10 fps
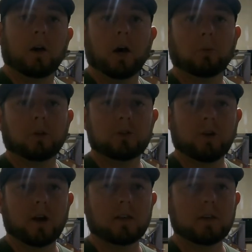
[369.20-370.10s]
I'm gonna
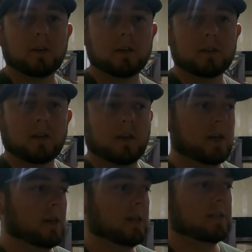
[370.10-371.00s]
try these
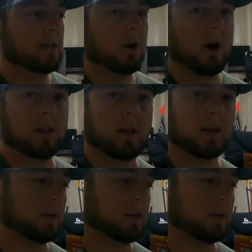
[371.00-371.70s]
and see how I like